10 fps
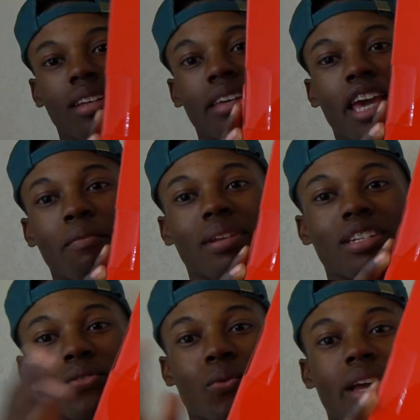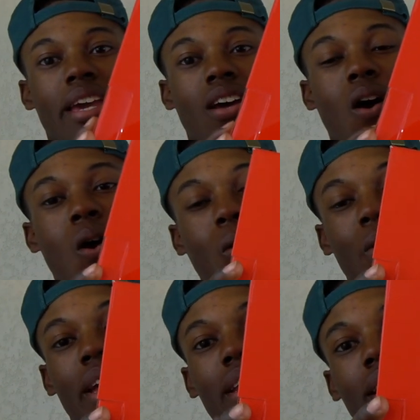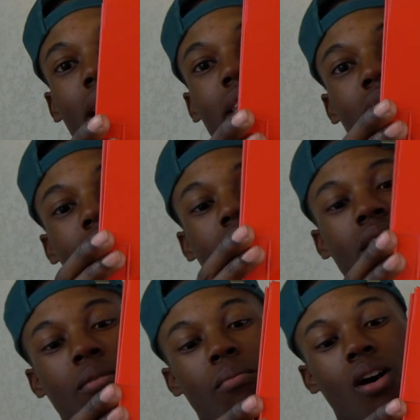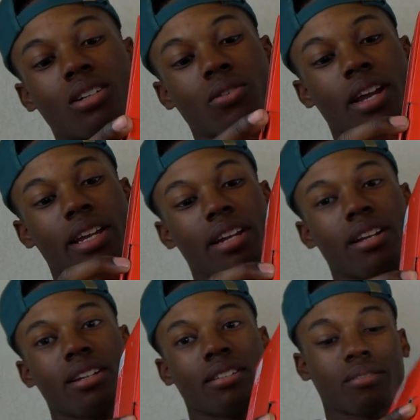They came in this red, all red Nike box right here.